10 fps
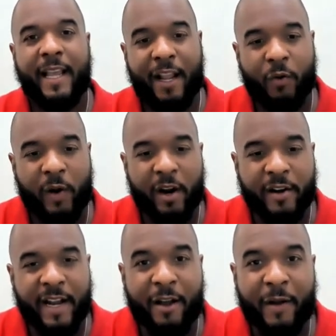And we are
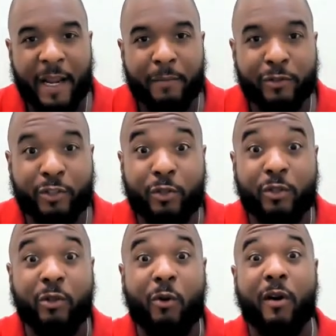now able to
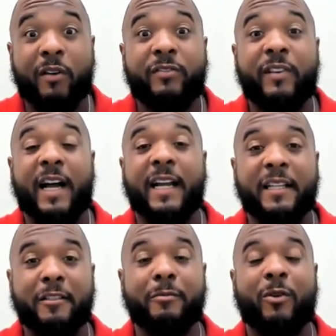glorify
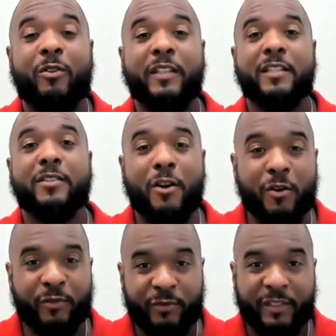him on this
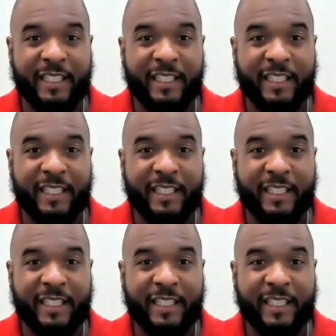earth,